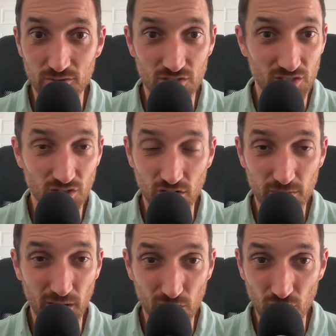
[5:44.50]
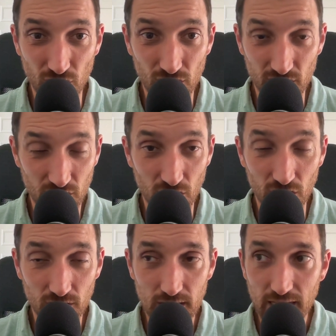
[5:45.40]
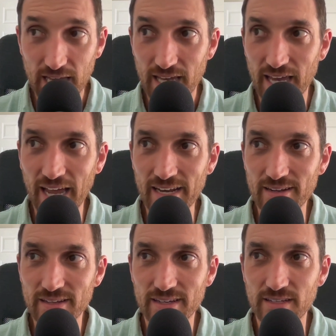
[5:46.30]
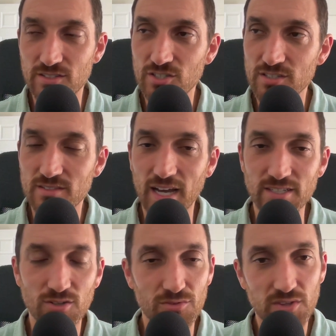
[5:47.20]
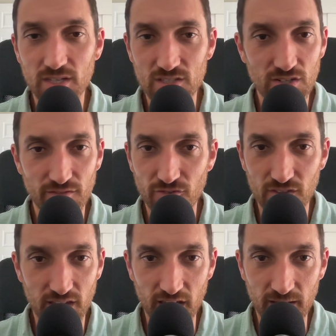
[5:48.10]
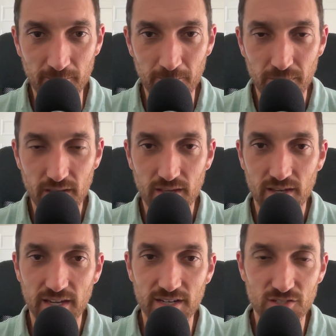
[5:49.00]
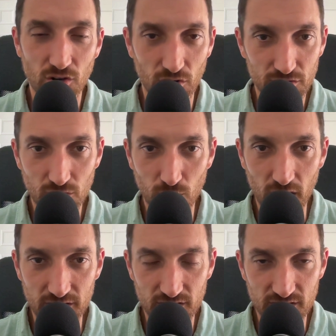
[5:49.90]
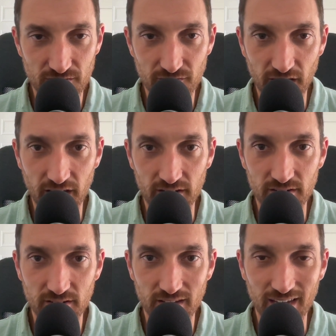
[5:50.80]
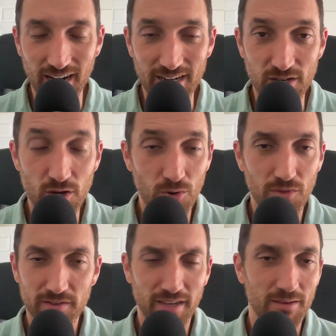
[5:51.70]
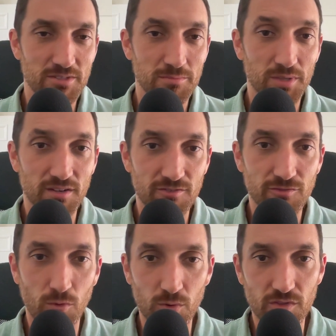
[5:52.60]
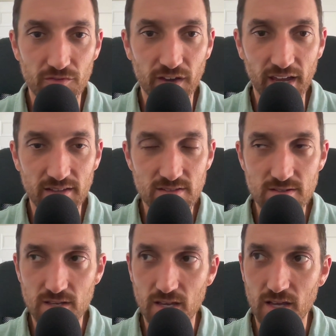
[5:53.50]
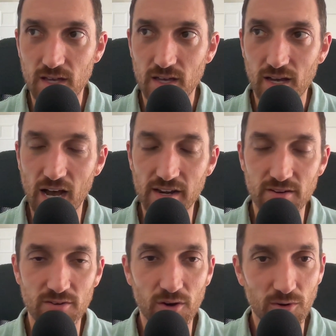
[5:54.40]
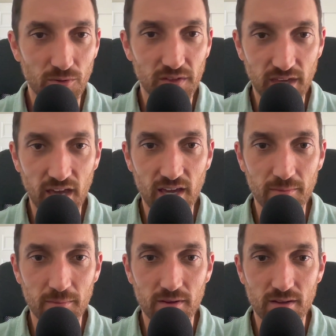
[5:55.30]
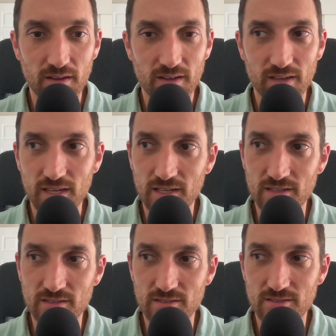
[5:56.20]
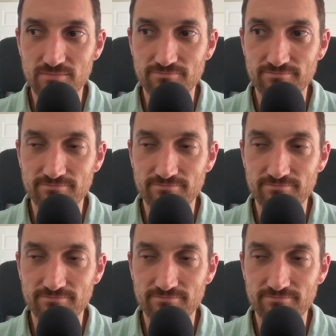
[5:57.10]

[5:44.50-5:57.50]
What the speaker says: just to talk about a call. And it just, I don't think it's good for the game. It is hard to watch as a fan, and I know this game isn't played for the fans. I know the game is,